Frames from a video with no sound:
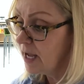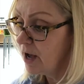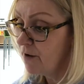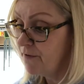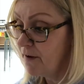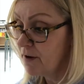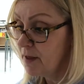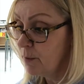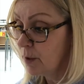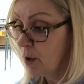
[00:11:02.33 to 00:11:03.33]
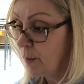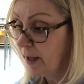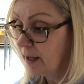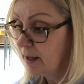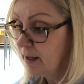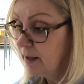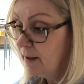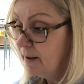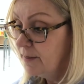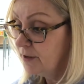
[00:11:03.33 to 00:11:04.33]
how far they were going.
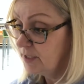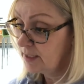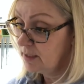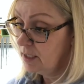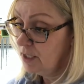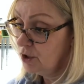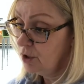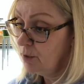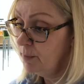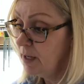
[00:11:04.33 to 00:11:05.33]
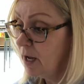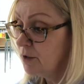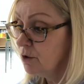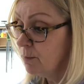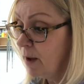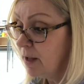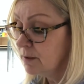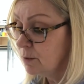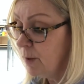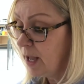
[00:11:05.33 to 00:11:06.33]
Their destination could be 100
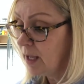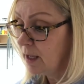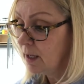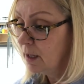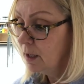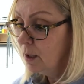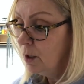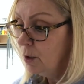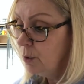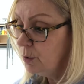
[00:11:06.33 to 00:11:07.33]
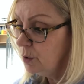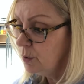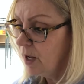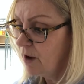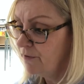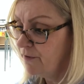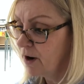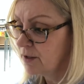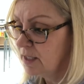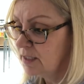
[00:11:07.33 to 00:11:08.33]
miles away. Who knew how
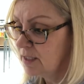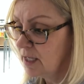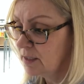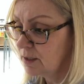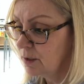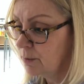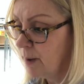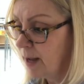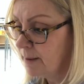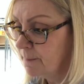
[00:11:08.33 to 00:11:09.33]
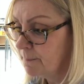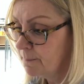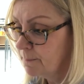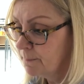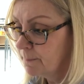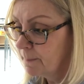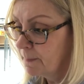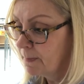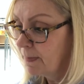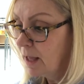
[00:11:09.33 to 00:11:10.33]
far these things could run?
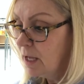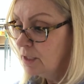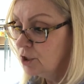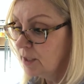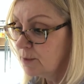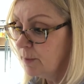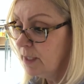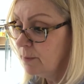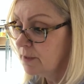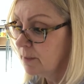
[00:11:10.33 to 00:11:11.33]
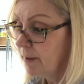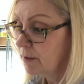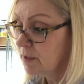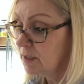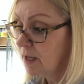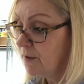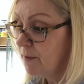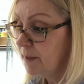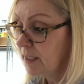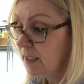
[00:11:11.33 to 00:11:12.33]
Just when he was about to tell
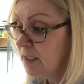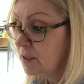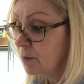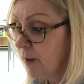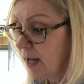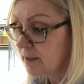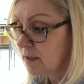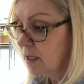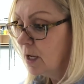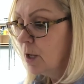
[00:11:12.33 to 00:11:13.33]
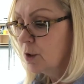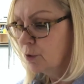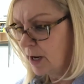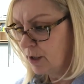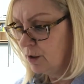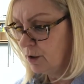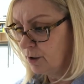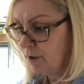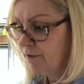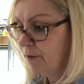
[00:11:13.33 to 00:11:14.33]
them he needed to rest, Gregor
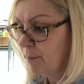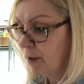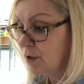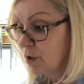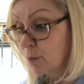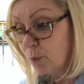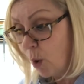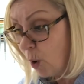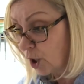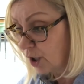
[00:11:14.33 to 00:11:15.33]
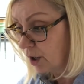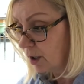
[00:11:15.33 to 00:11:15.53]
heard a familiar roar.